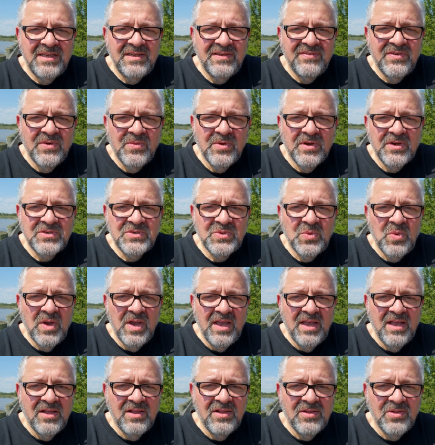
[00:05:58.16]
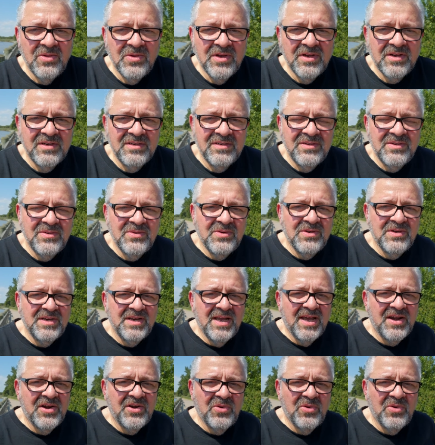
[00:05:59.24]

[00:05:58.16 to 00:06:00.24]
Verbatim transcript: if it works well or, or not